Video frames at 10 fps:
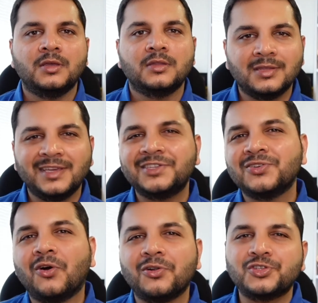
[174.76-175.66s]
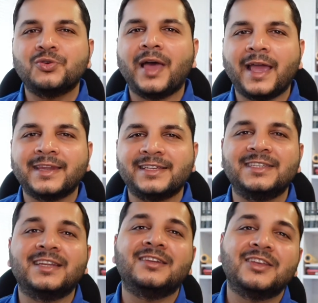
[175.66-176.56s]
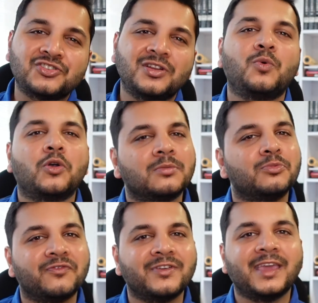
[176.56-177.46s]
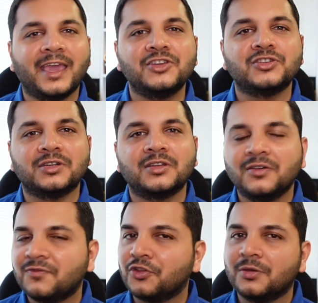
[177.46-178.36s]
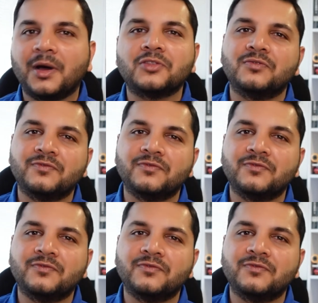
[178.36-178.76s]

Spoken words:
These also act as an additional waterproofing agent for the bathroom